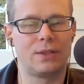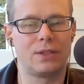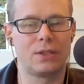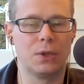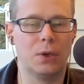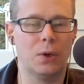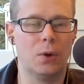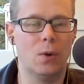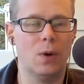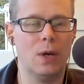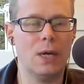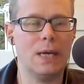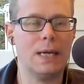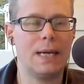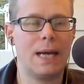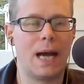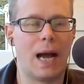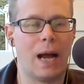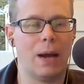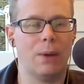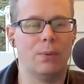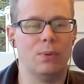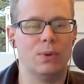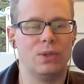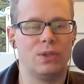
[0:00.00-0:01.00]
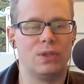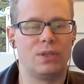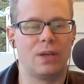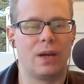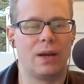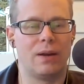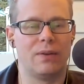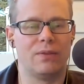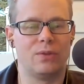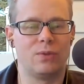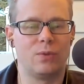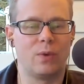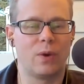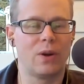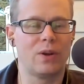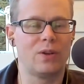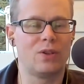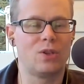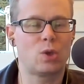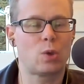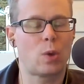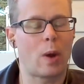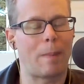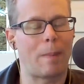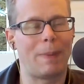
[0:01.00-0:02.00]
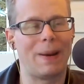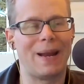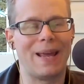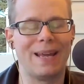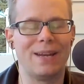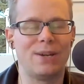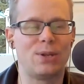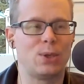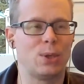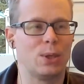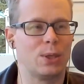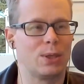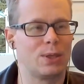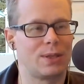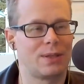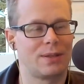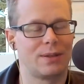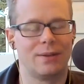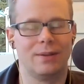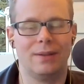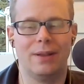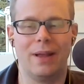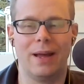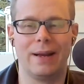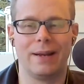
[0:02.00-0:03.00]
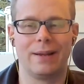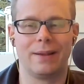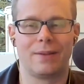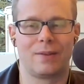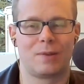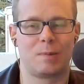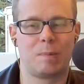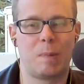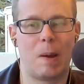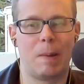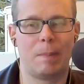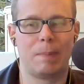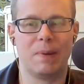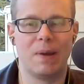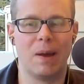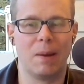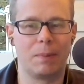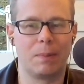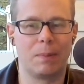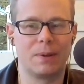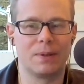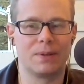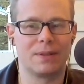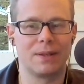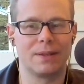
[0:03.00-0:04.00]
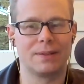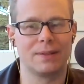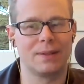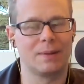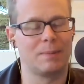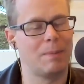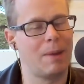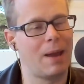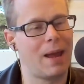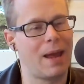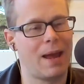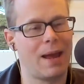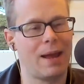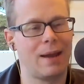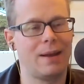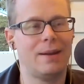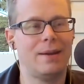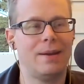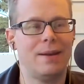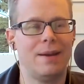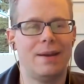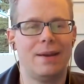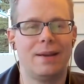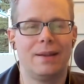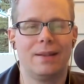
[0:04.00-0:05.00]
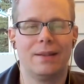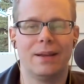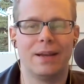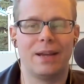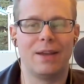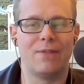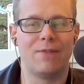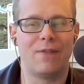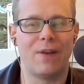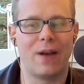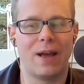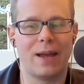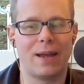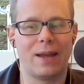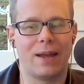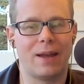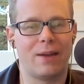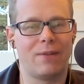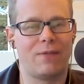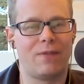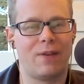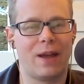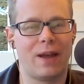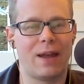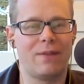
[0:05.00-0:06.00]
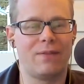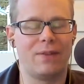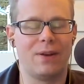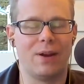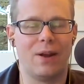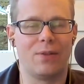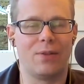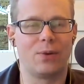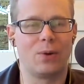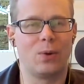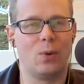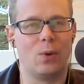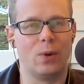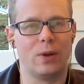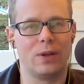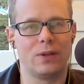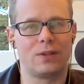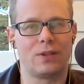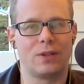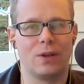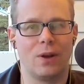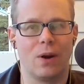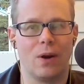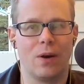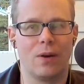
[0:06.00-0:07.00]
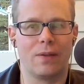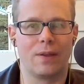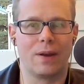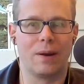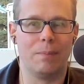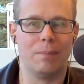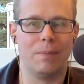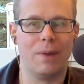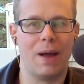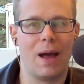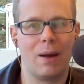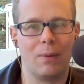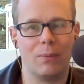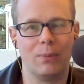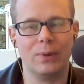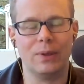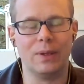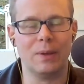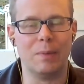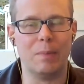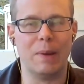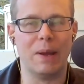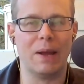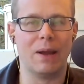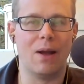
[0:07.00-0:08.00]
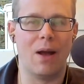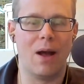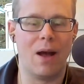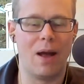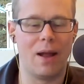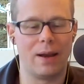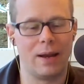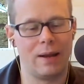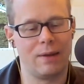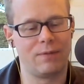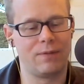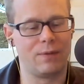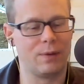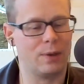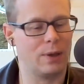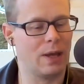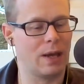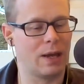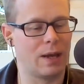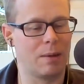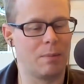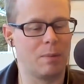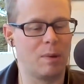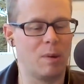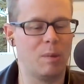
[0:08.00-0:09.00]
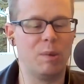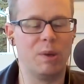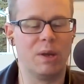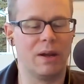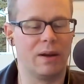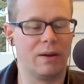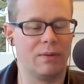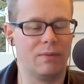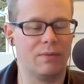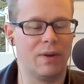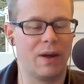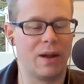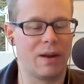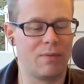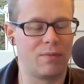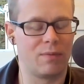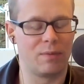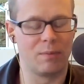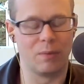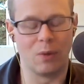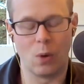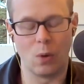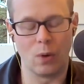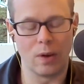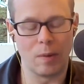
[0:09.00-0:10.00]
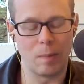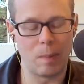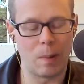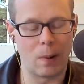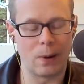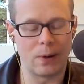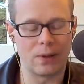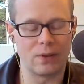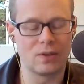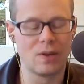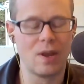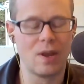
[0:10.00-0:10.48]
So I was I was very trepidatious lighting this puppy up because I was like, man, like if I if I have another Joya cigar that I'm not really big on, I feel like I'm going to be uninvited from the Joya parties.